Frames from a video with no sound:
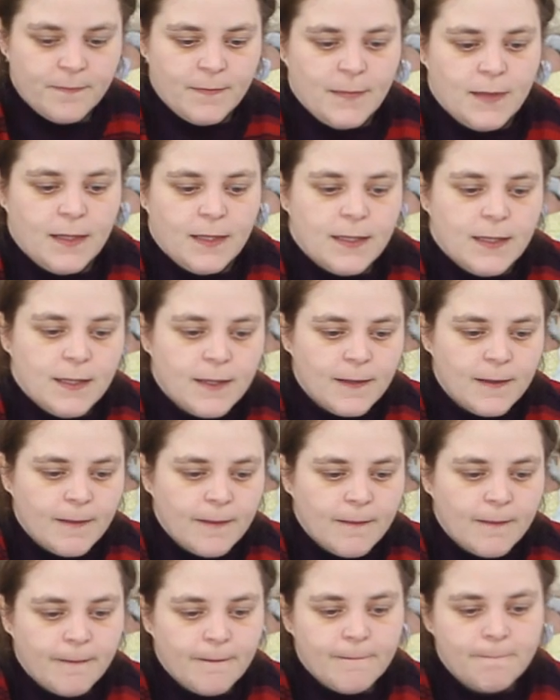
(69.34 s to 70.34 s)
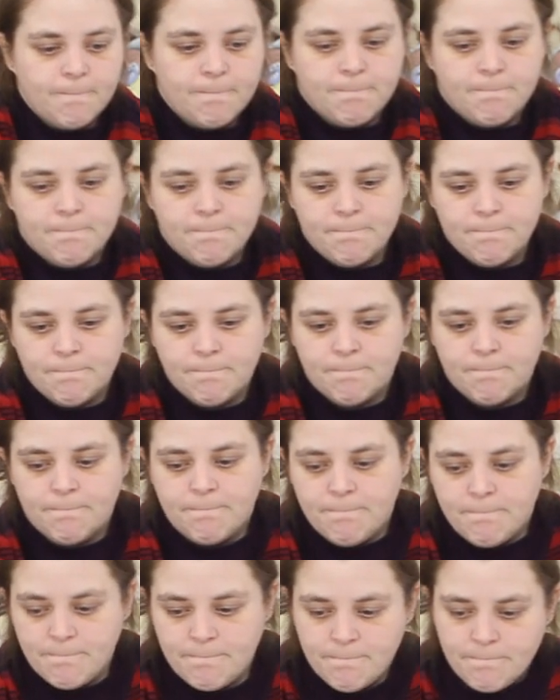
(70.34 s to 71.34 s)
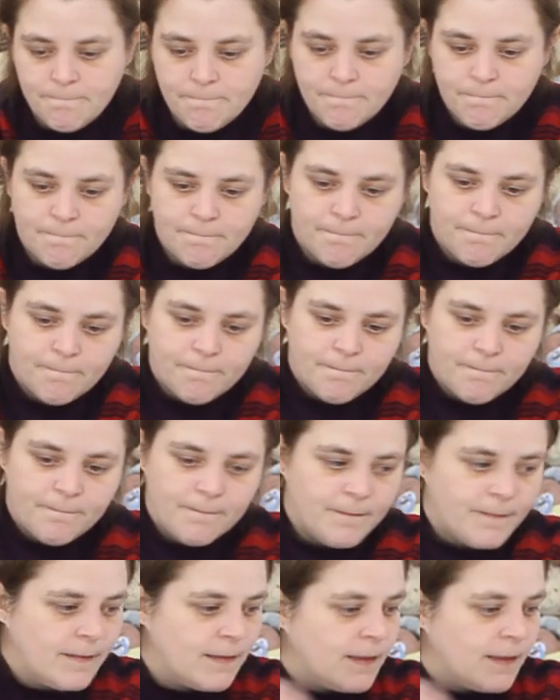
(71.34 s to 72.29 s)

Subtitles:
[no speech]